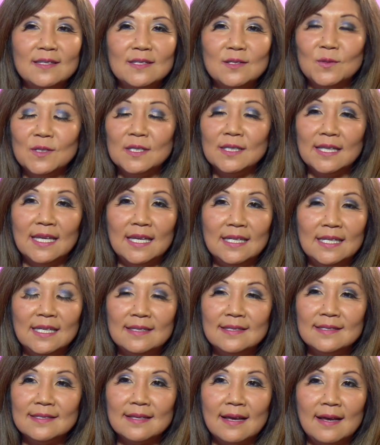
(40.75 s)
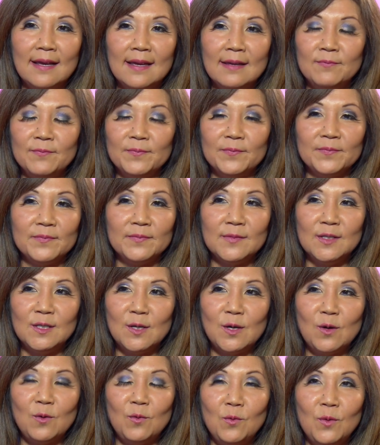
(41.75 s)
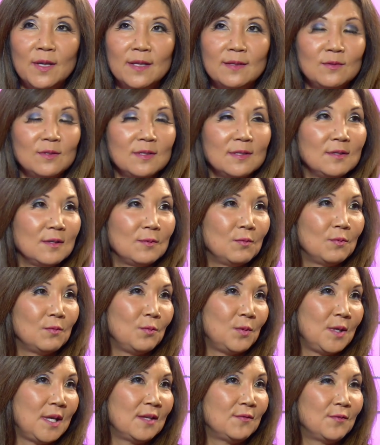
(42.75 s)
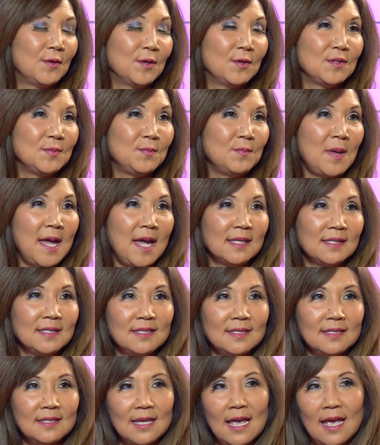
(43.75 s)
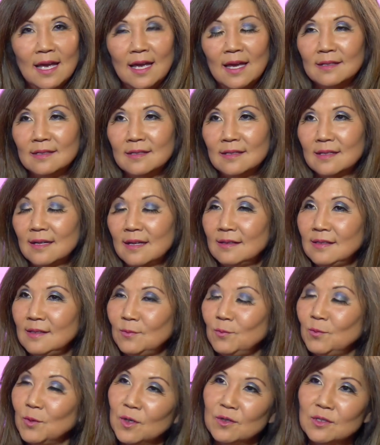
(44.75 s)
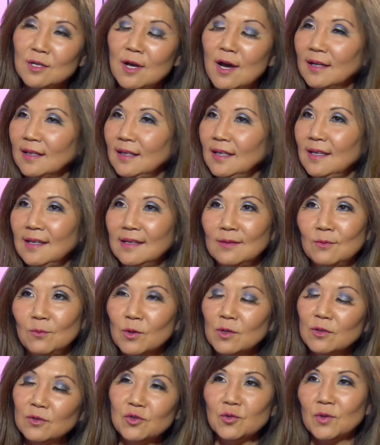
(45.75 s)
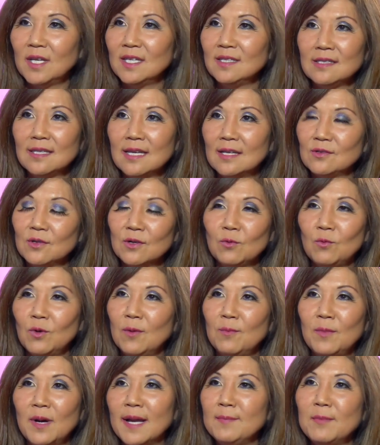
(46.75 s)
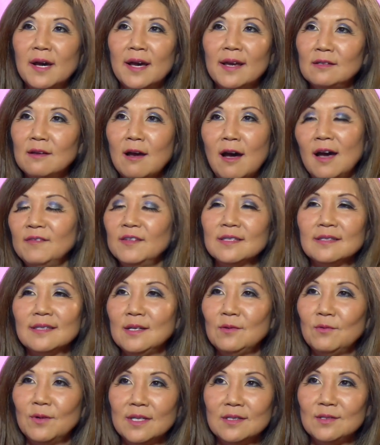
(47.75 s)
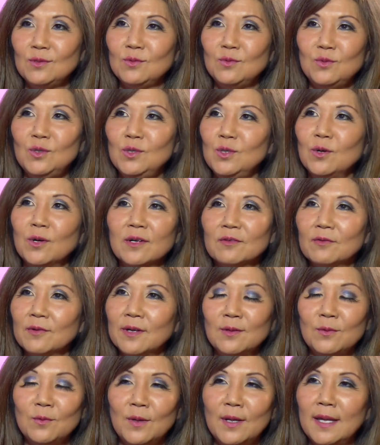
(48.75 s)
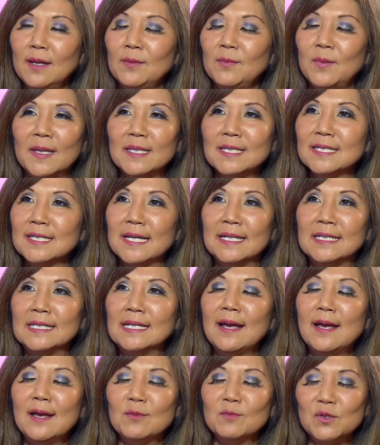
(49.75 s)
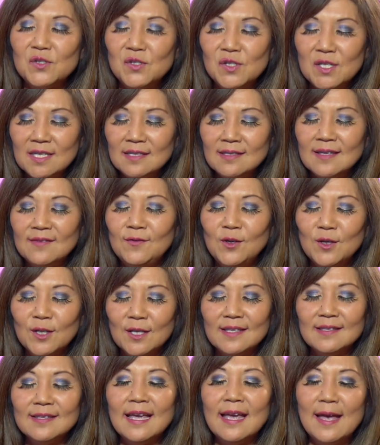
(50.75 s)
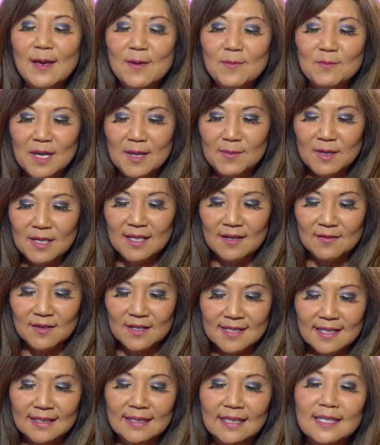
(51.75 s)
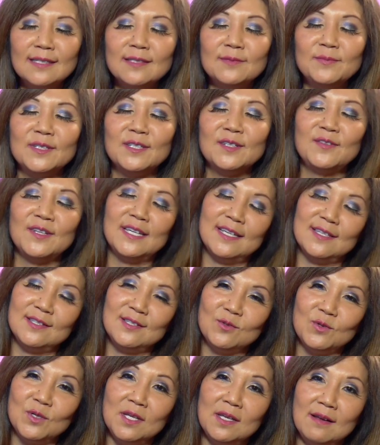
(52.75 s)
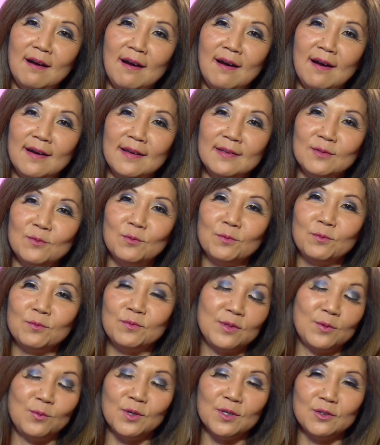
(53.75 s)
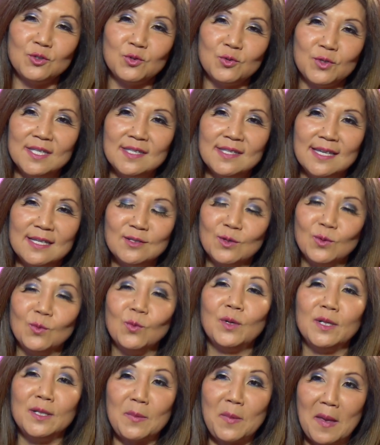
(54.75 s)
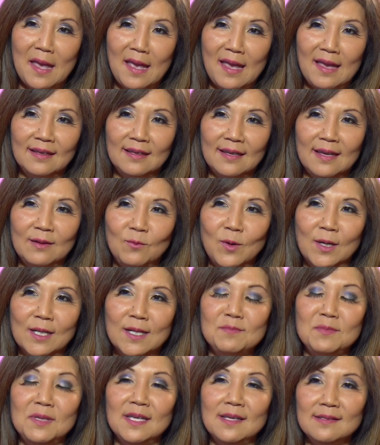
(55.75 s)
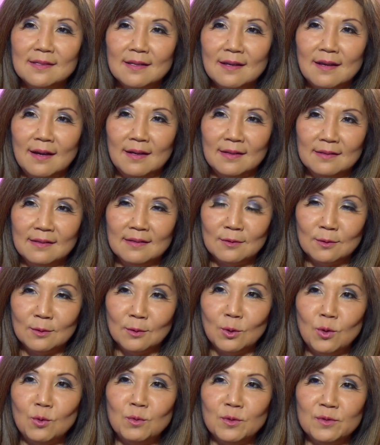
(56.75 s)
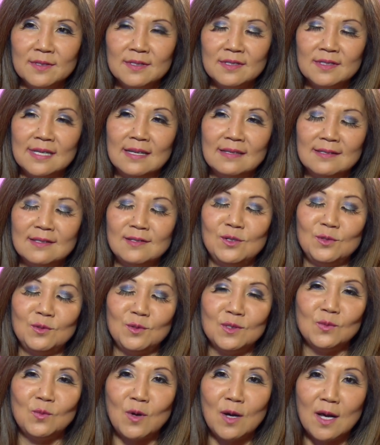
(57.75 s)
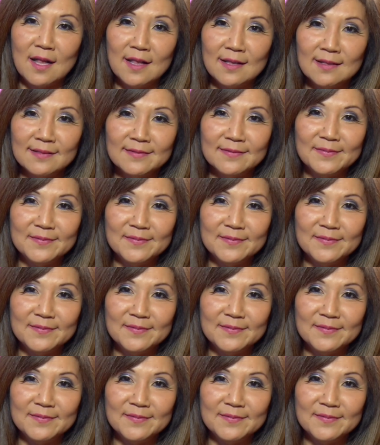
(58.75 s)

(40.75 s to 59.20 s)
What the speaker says: into it, ladies. When we had first met and we were talking in World Trade Center, well, my mind obviously went to New York right away. But Brigitte, if you can maybe give us a little bit of a history on the World Trade Center Winnipeg and what it means on a global sense too as well.